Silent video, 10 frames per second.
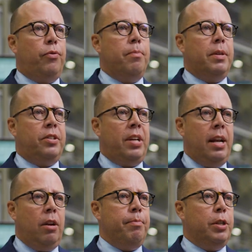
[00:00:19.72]
from the
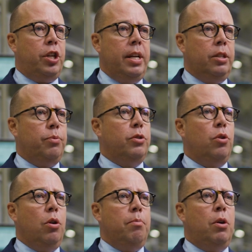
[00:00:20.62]
sale of machines was
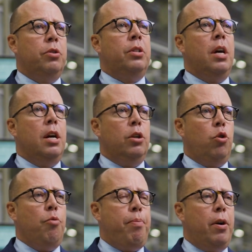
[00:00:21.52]
almost
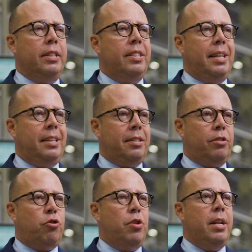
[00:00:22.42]

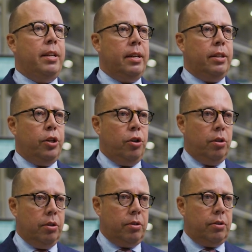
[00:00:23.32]
2.6 trillion
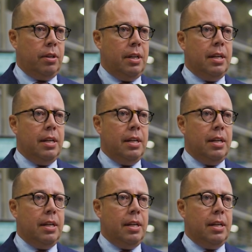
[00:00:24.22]
euros.